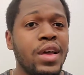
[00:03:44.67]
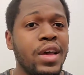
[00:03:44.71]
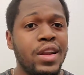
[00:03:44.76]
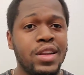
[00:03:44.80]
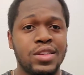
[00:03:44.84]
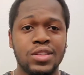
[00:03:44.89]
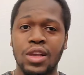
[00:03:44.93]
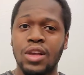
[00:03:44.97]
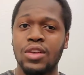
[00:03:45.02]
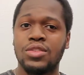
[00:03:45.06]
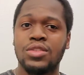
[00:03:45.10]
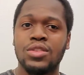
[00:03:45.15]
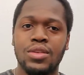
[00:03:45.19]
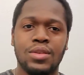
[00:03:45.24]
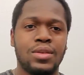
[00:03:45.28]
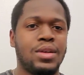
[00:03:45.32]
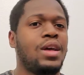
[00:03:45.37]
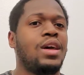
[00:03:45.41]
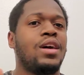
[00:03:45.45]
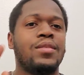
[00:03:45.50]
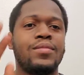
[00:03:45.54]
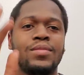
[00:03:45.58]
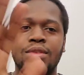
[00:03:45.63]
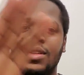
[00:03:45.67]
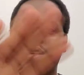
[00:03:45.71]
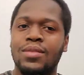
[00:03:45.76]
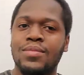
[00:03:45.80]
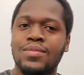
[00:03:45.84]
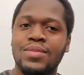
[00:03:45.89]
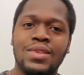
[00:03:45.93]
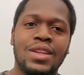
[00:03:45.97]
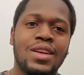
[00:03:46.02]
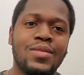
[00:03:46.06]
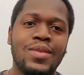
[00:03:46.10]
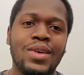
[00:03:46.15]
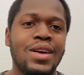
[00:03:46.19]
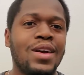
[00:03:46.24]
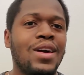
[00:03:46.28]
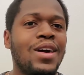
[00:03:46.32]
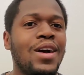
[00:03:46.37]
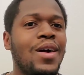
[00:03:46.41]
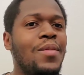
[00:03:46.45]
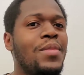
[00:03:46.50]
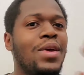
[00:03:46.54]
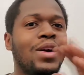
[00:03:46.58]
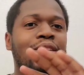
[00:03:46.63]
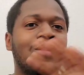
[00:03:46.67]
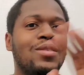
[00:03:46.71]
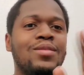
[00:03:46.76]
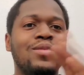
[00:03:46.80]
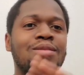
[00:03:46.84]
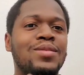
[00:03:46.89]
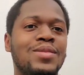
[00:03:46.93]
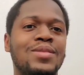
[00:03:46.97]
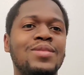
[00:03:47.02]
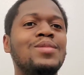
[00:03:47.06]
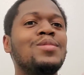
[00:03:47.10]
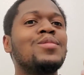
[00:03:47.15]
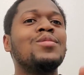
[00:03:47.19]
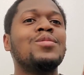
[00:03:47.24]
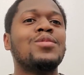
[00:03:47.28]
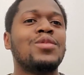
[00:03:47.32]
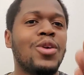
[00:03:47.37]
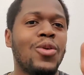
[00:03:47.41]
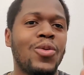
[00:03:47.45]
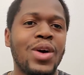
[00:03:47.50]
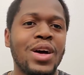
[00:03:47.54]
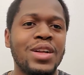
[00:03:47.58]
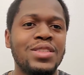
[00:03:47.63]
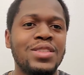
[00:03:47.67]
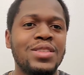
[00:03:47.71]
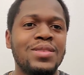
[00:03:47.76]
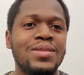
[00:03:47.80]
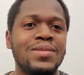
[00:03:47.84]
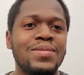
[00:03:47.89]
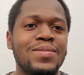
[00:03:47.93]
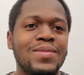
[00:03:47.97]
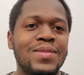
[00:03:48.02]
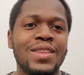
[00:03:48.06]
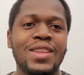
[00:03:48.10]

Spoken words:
And it's also I'm not gonna go watch it.